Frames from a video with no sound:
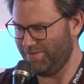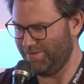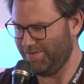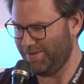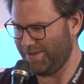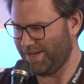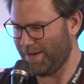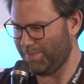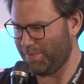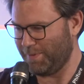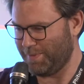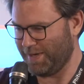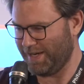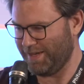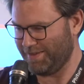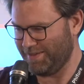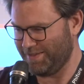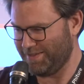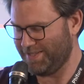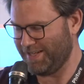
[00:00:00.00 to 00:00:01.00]
a happy
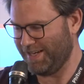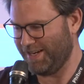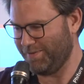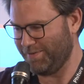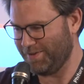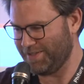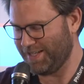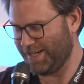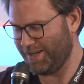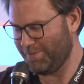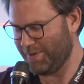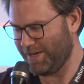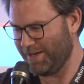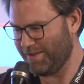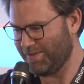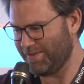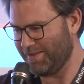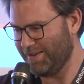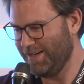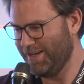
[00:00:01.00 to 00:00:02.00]
path instead of a sad
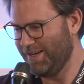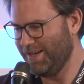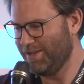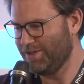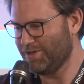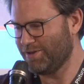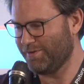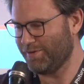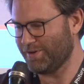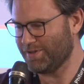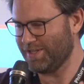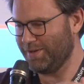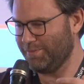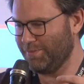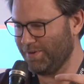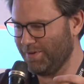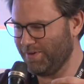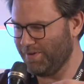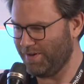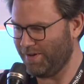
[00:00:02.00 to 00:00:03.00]
path. So for
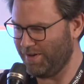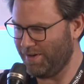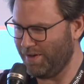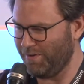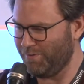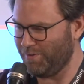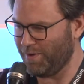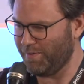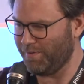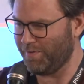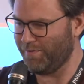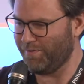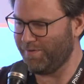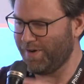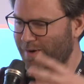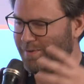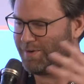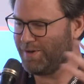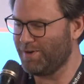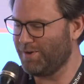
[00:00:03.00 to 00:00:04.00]
example, if you have a
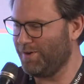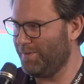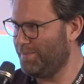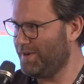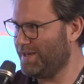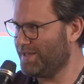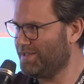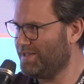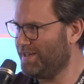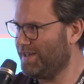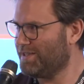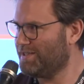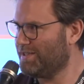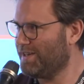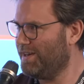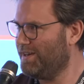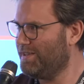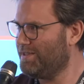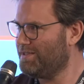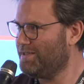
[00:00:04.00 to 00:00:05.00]
very complex tax
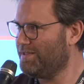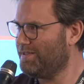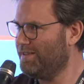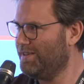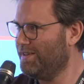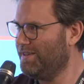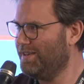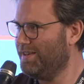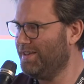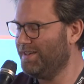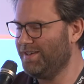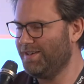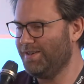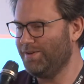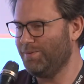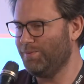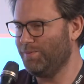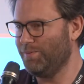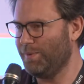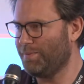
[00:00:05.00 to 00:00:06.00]
case,
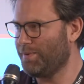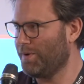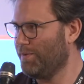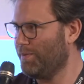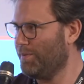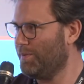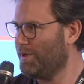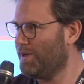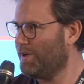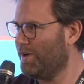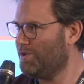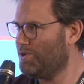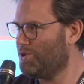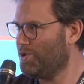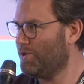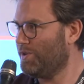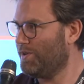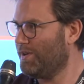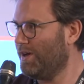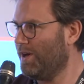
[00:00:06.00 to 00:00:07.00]
we probably
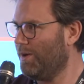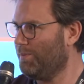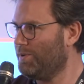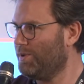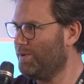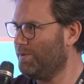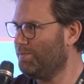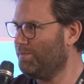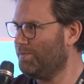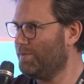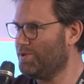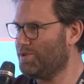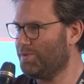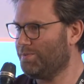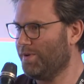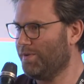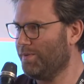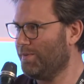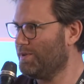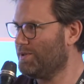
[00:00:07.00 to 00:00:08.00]
shouldn't help you. You should
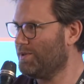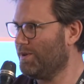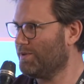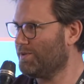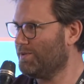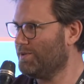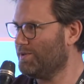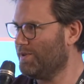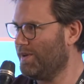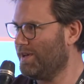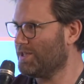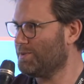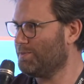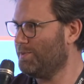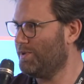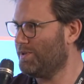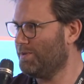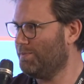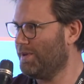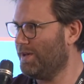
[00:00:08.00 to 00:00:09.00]
probably talk to an
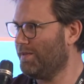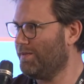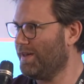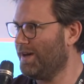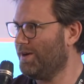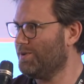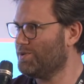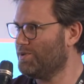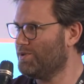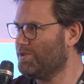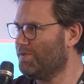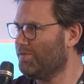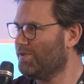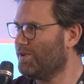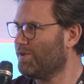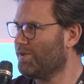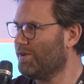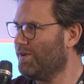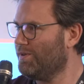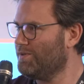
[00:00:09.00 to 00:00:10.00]
expert and pay thousands of
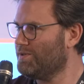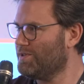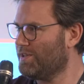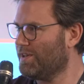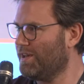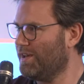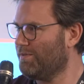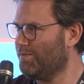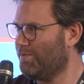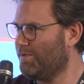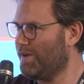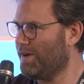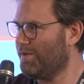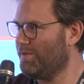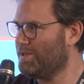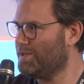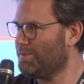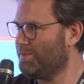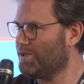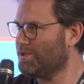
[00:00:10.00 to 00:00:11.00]
euros to get
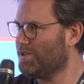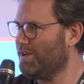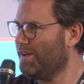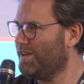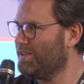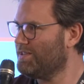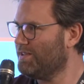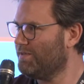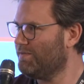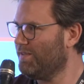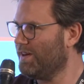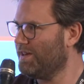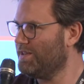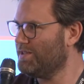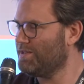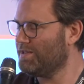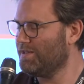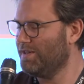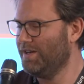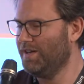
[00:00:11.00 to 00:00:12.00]
very specialized
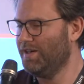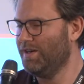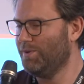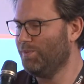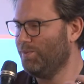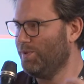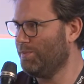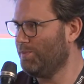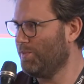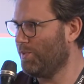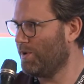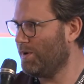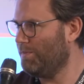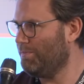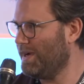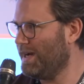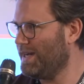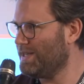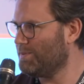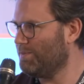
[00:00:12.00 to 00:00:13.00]
advice. We're more a
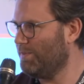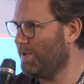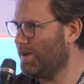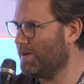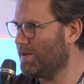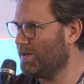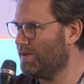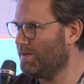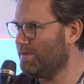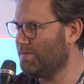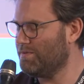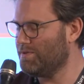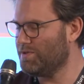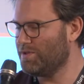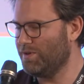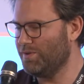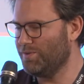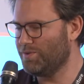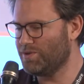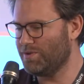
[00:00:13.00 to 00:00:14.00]
mass market
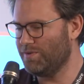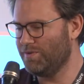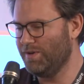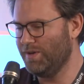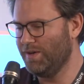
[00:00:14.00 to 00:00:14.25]
solution.